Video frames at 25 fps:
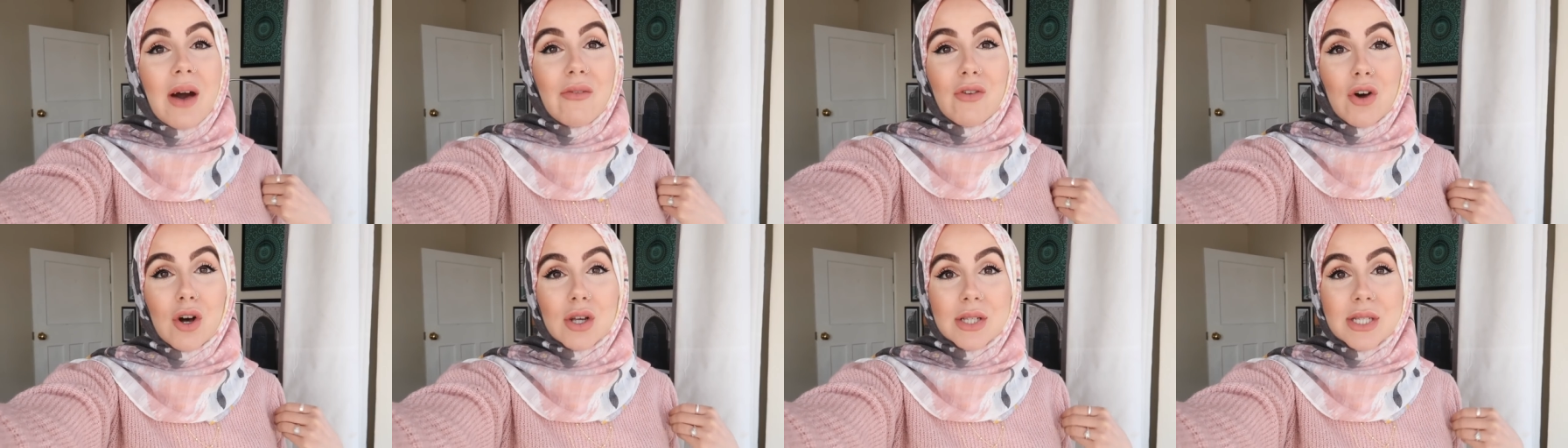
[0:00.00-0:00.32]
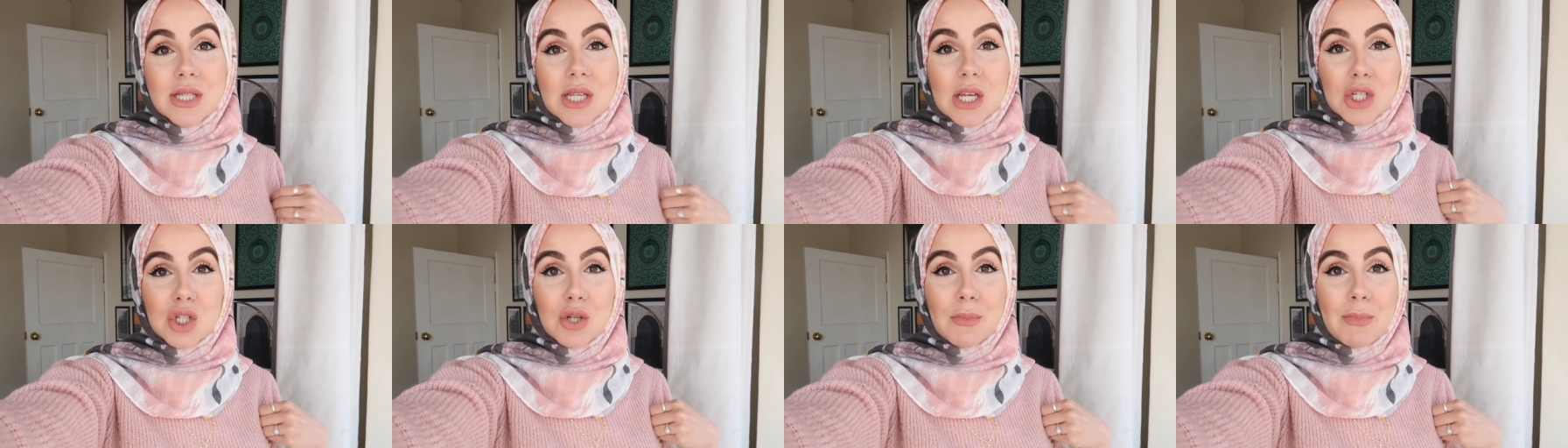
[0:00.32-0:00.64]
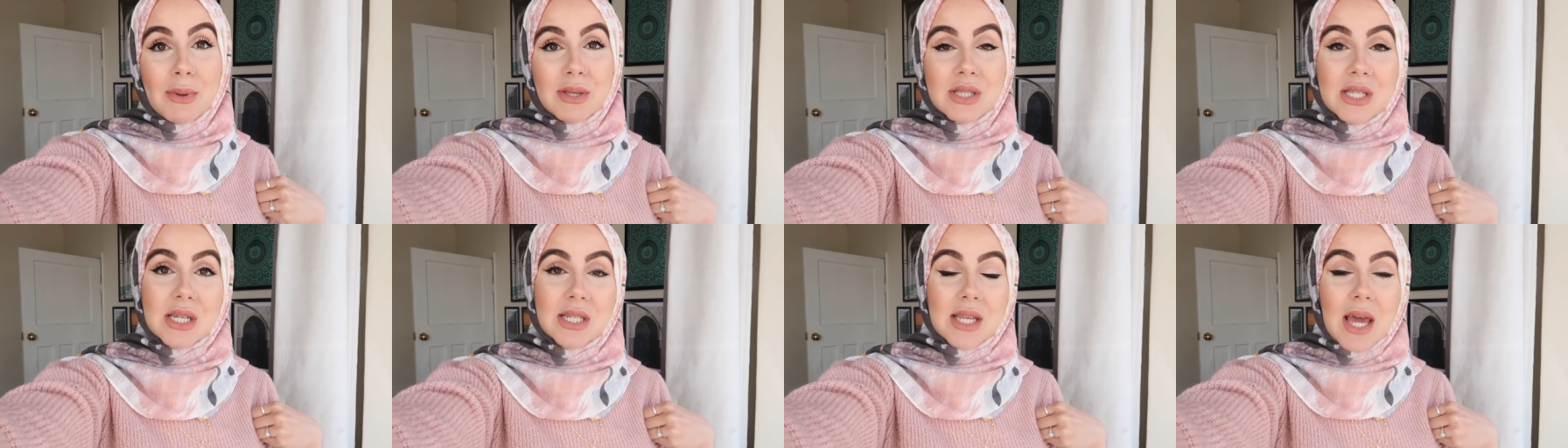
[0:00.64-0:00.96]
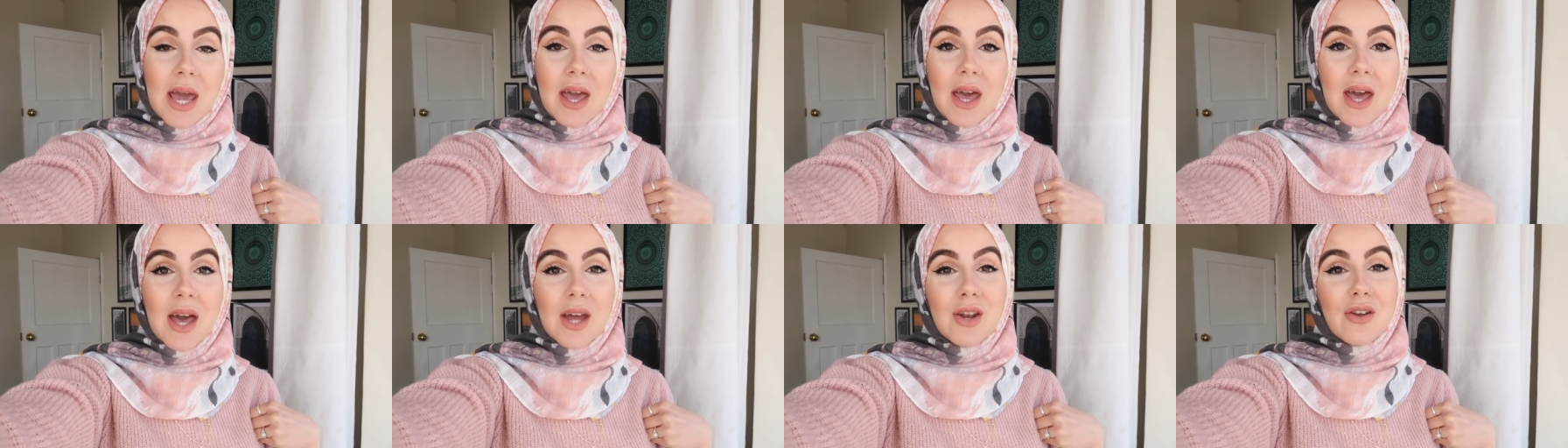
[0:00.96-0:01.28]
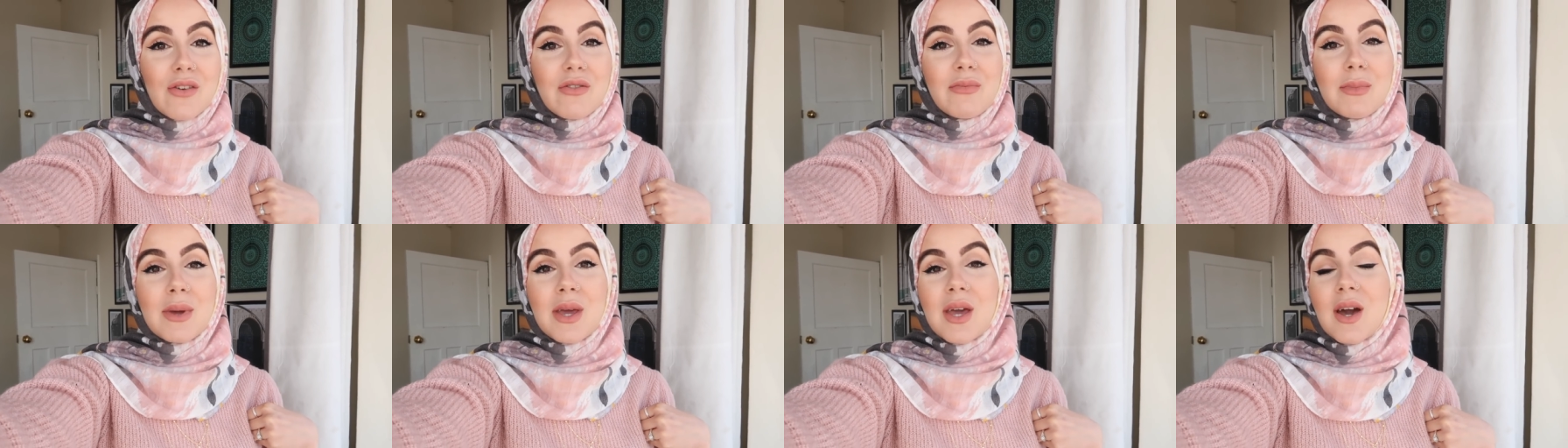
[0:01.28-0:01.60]
I've got such a busy day
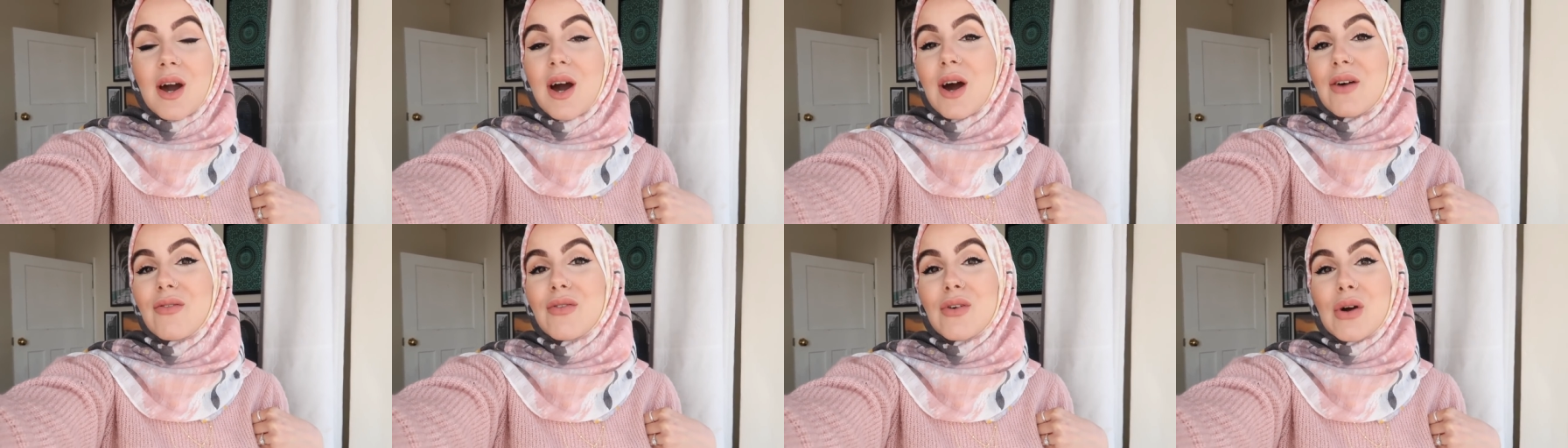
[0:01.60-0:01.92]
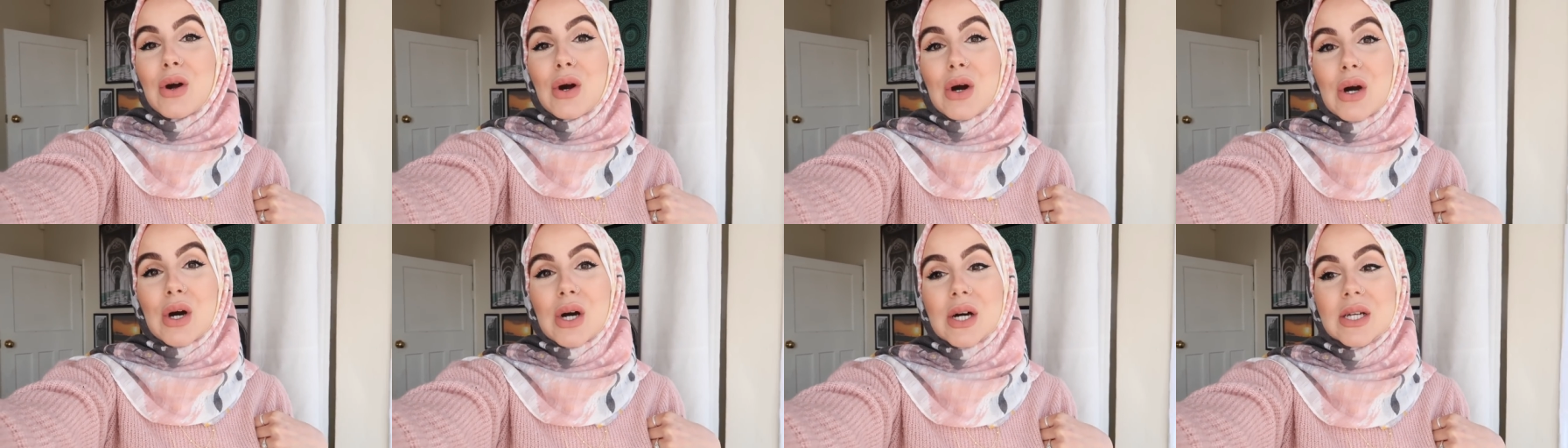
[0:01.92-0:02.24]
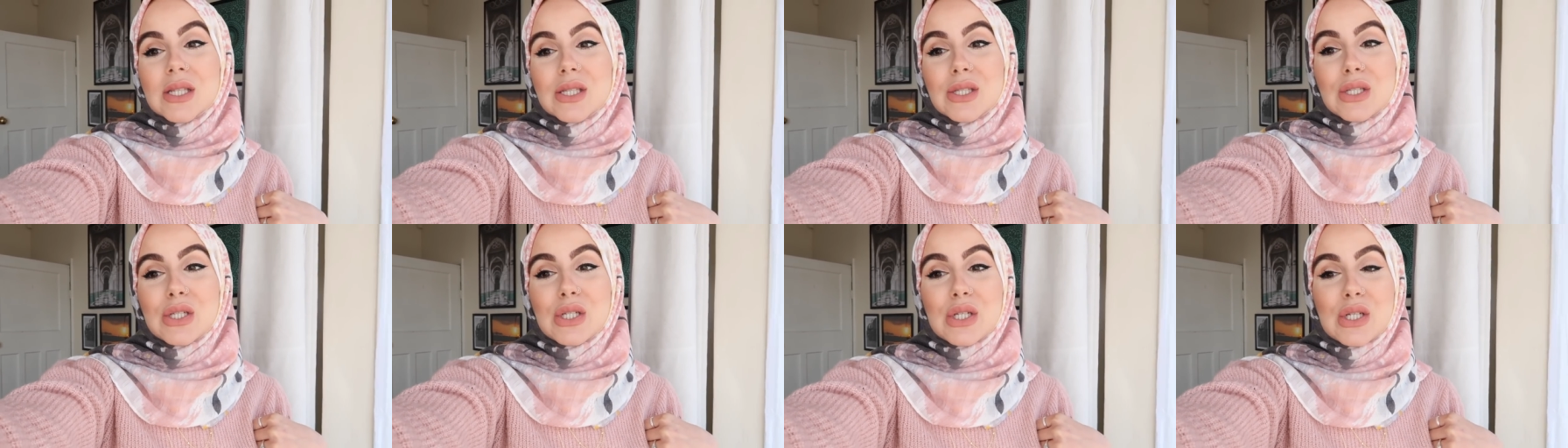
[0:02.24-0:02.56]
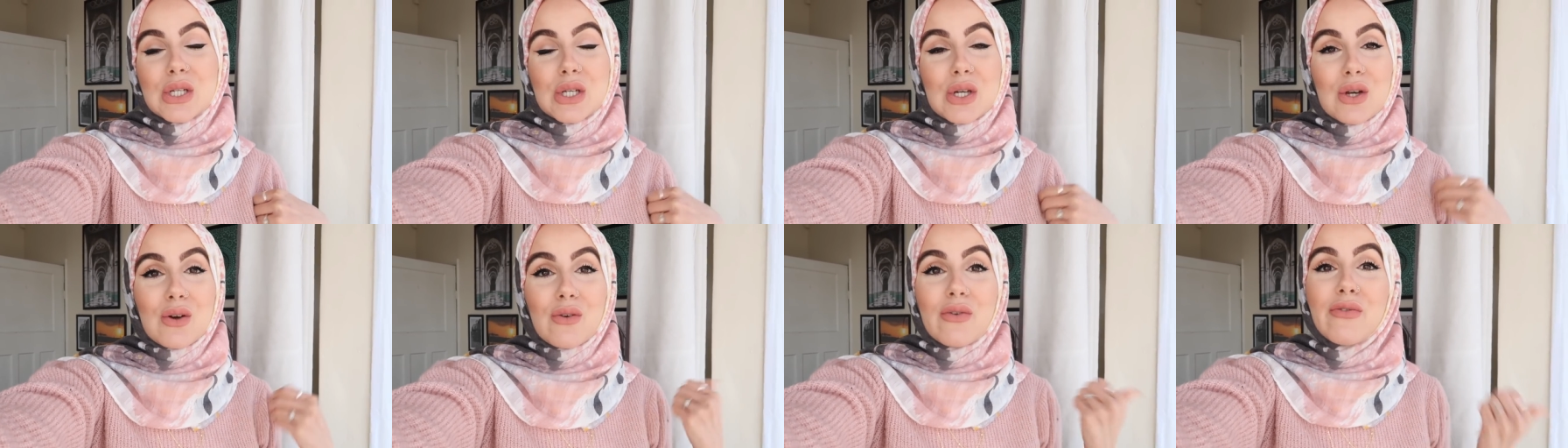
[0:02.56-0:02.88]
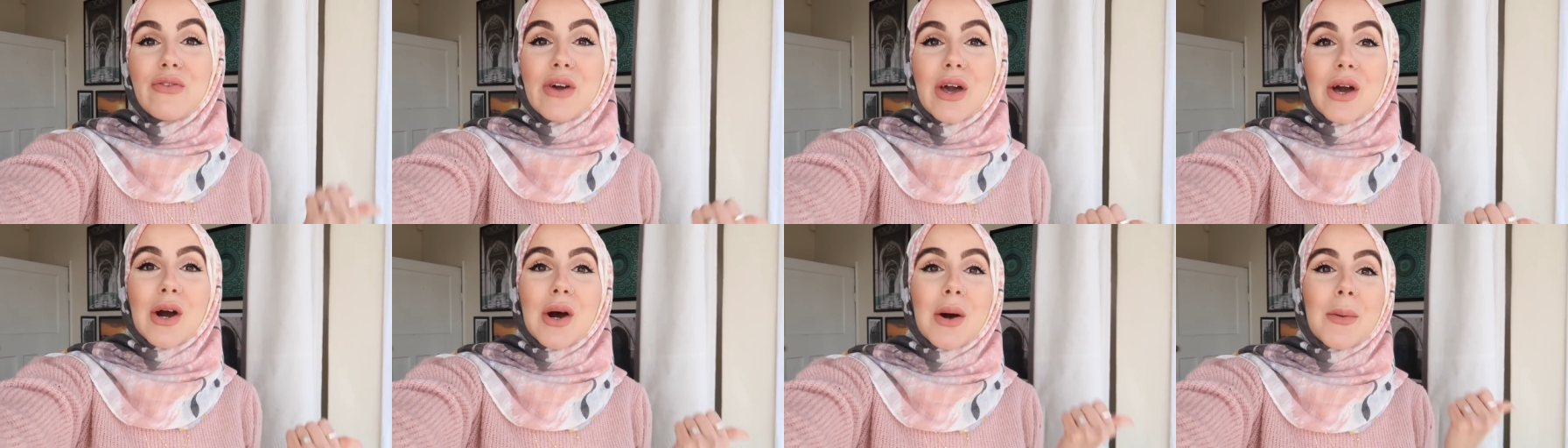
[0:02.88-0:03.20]
ahead of me. I've got to
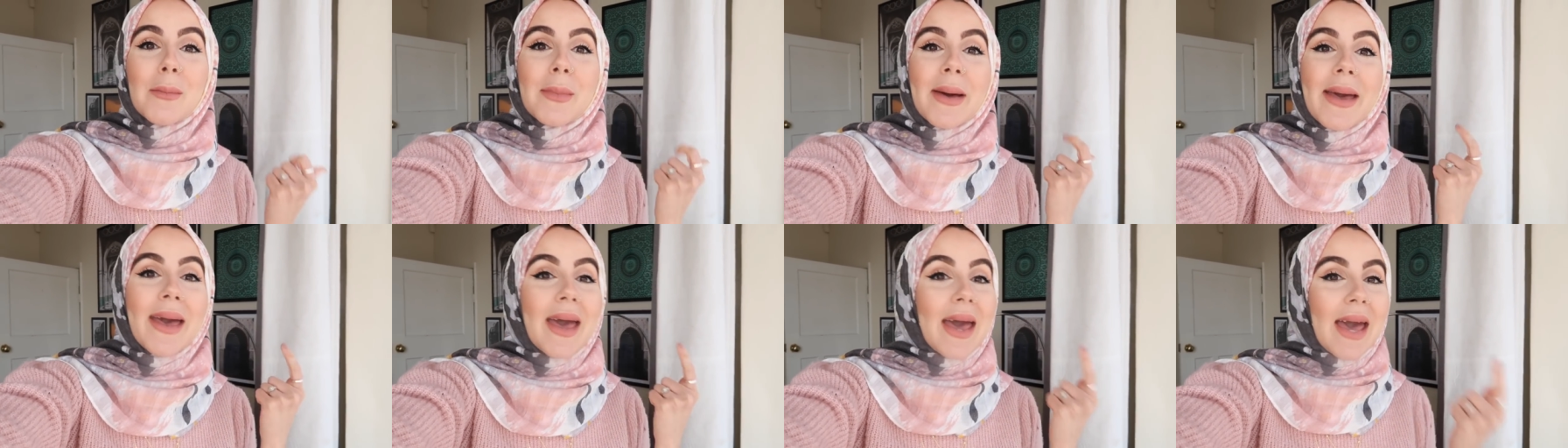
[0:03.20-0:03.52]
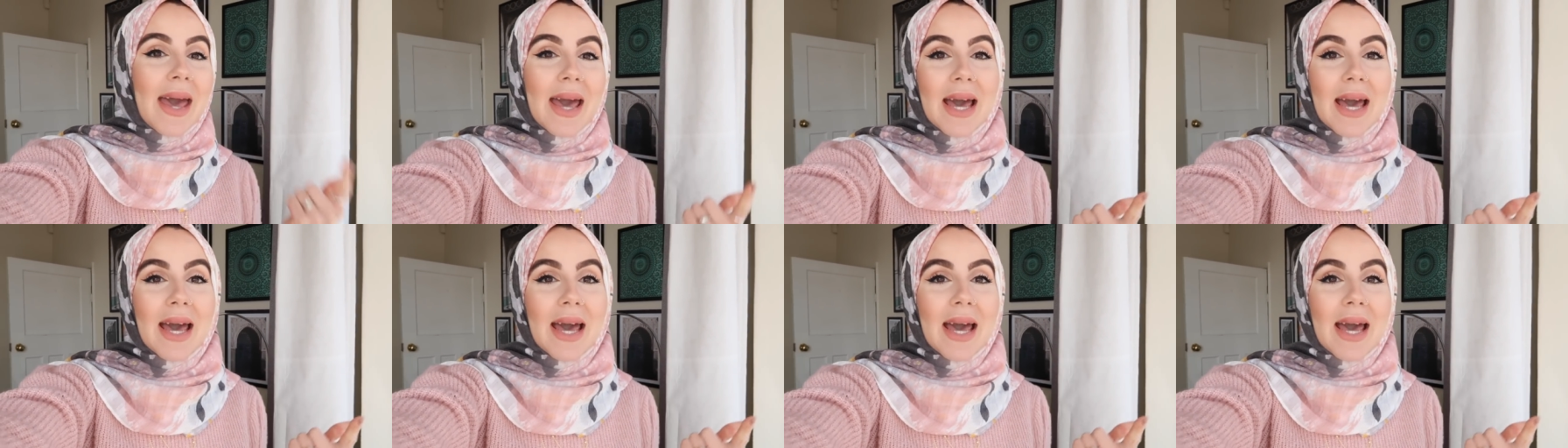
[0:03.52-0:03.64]
film,